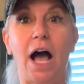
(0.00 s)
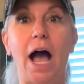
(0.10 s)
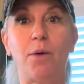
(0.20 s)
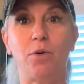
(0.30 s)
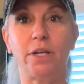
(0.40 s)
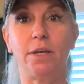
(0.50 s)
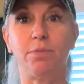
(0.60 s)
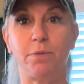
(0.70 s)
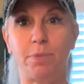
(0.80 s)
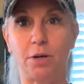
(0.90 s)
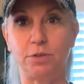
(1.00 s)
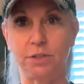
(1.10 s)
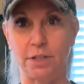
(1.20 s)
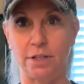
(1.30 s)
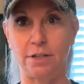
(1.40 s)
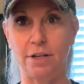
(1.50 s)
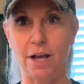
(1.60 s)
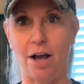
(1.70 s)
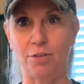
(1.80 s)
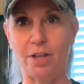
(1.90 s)
I will keep you posted.
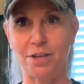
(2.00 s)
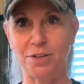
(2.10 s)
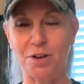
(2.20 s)
I'll let you